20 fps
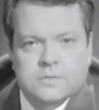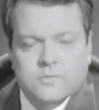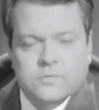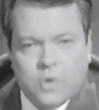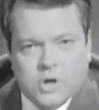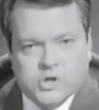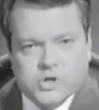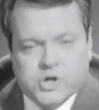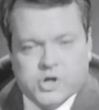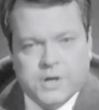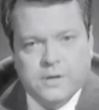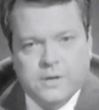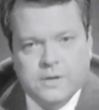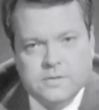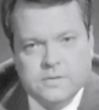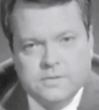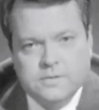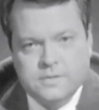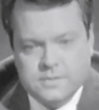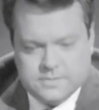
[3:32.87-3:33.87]
watching and
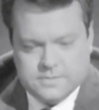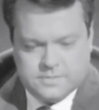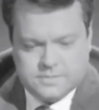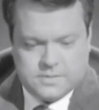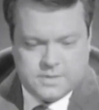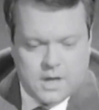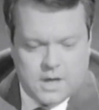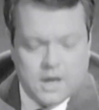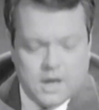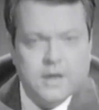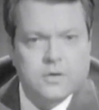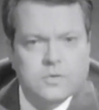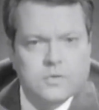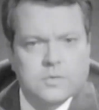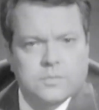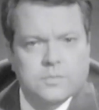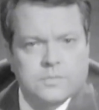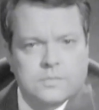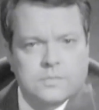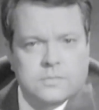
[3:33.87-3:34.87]
I who am